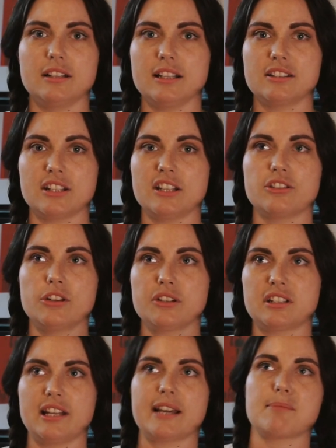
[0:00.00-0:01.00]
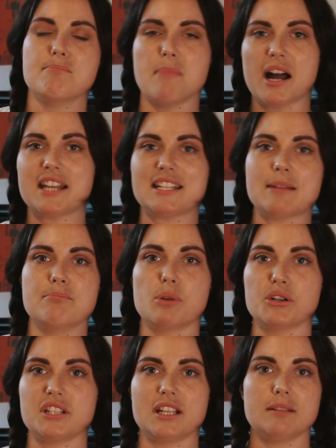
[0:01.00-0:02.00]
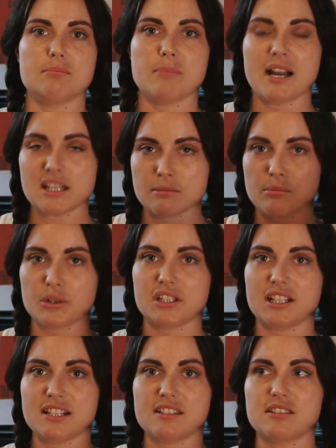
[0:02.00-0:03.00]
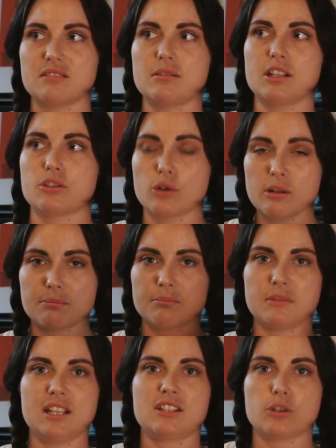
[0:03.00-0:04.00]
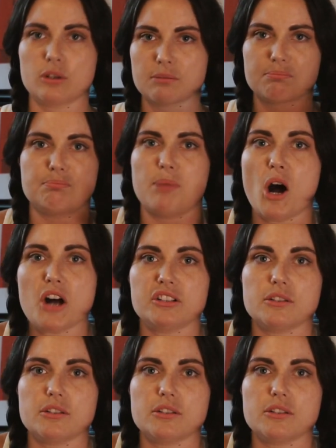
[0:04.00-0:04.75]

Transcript: It's not like mind and body. Mind and body it's all part